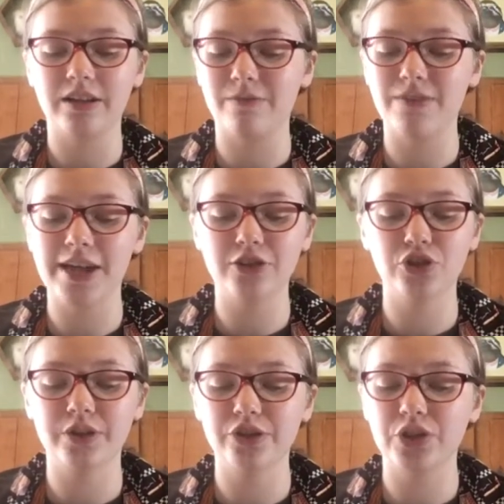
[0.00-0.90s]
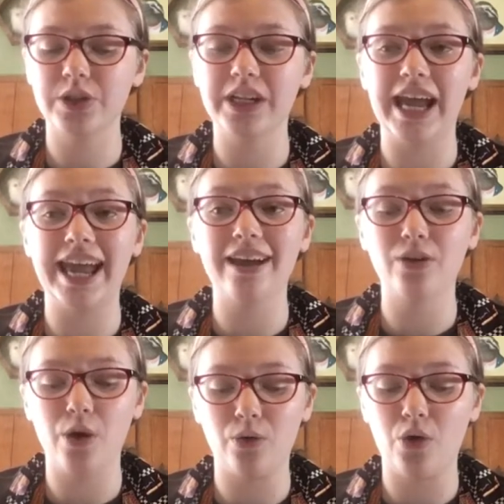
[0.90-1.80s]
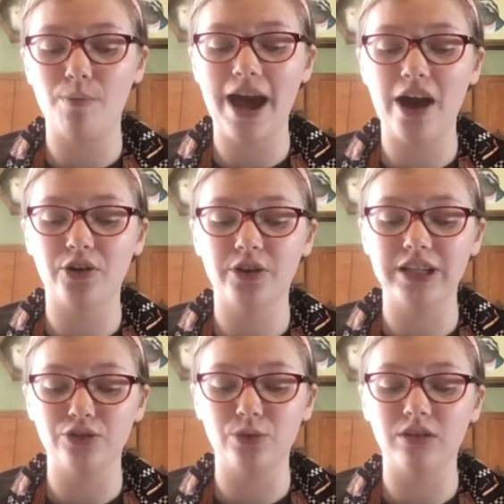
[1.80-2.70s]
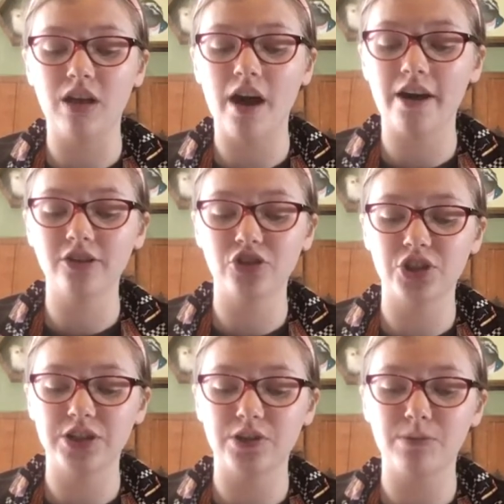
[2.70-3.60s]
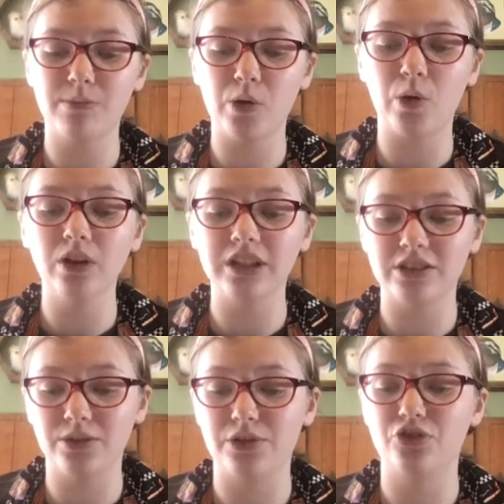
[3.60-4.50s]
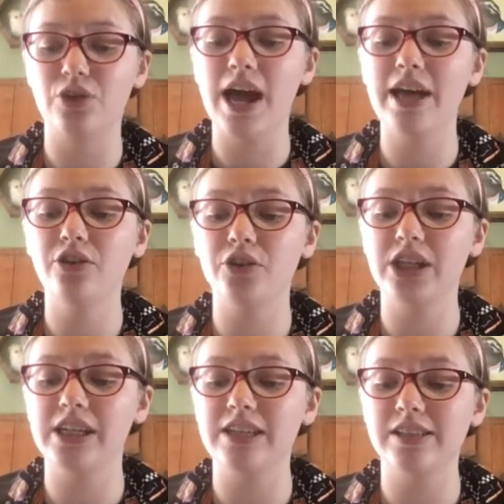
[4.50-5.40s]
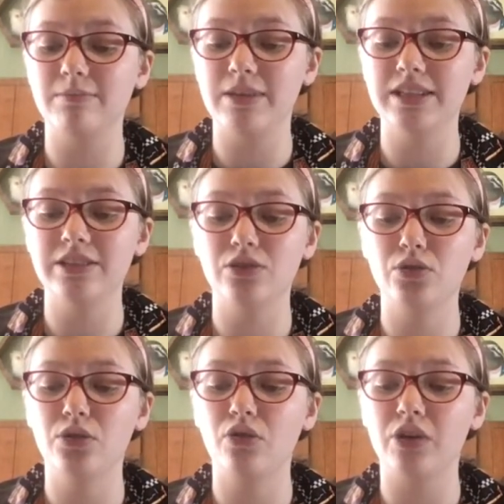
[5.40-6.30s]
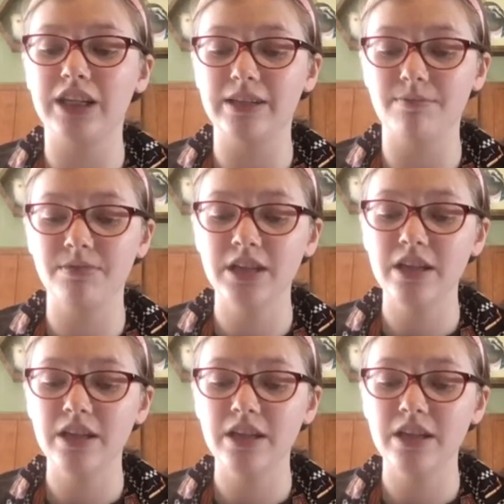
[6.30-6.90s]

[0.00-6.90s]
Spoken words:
confectioner sugar, and cocoa powder into a large chilled bowl until the dry ingredients mix into the cream.